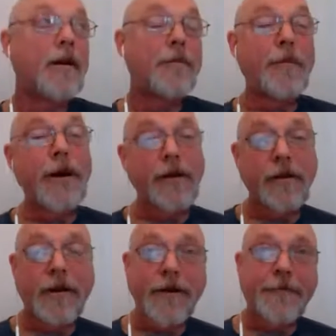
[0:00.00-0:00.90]
My
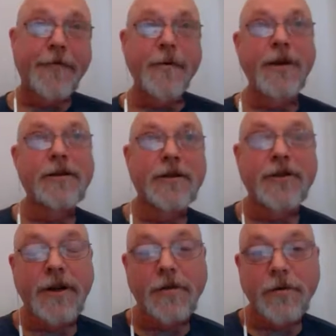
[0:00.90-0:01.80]
life for me as a
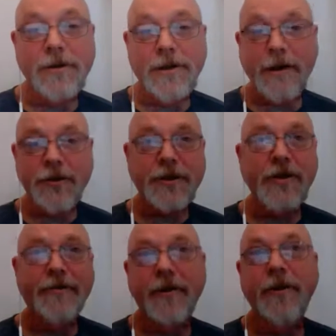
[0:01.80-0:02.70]
child was
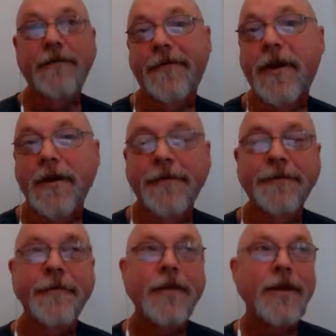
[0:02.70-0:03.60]
actually very fun.
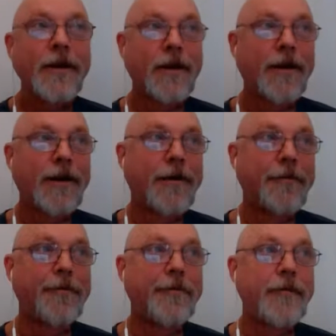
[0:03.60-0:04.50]

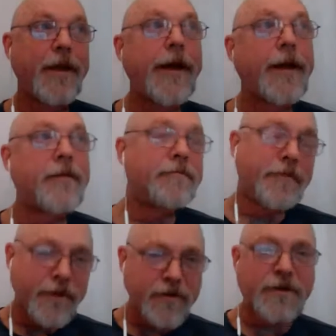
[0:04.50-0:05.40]
And
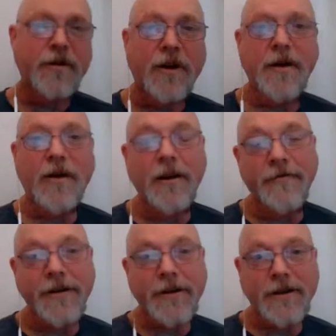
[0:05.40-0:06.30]
there's a lot of
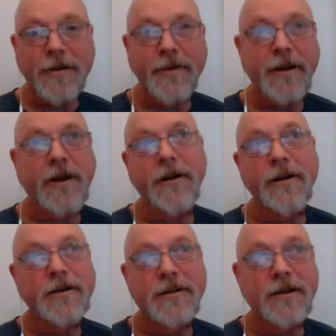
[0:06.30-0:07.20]
conflict. I'm the
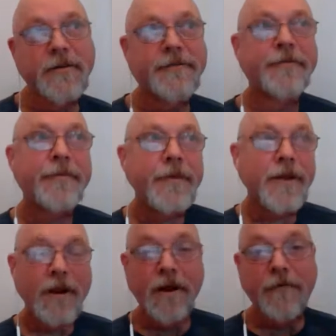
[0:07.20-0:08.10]
youngest of
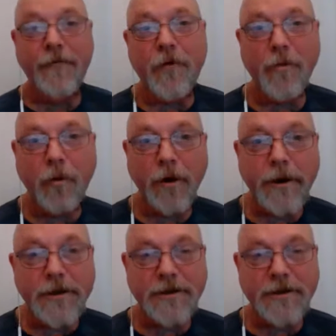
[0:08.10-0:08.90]
4 boys.